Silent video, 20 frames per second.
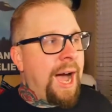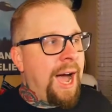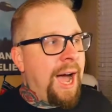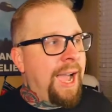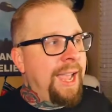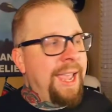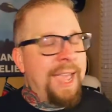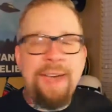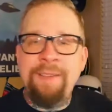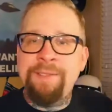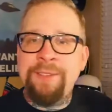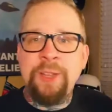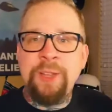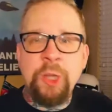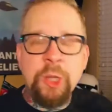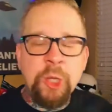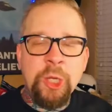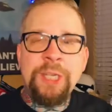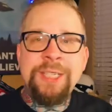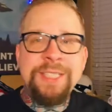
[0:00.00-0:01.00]
I haven't
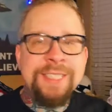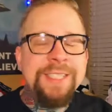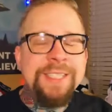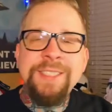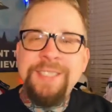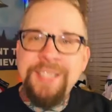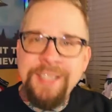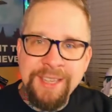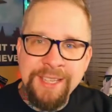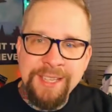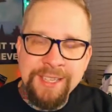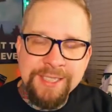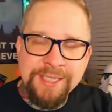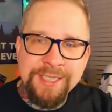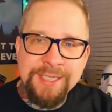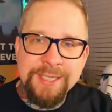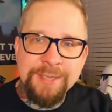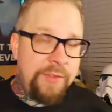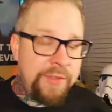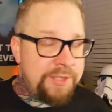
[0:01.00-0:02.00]
looked into this.